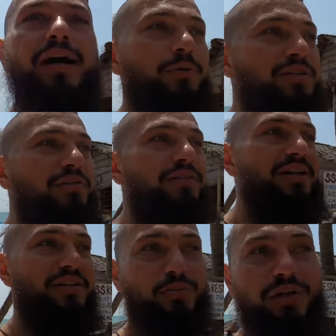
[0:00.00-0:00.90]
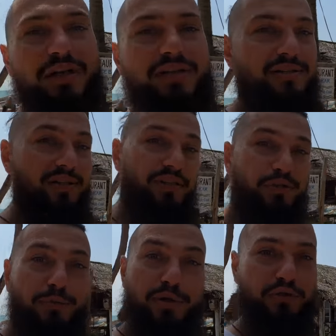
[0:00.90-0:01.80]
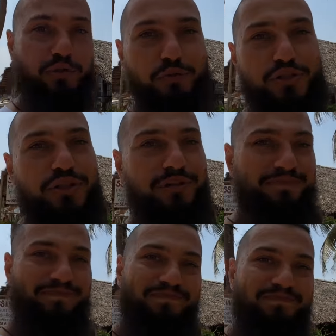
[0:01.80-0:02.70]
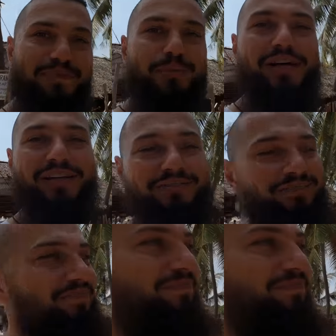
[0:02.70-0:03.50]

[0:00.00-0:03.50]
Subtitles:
I will see you in the next one, guys. Thank you so much for watching. Bye bye.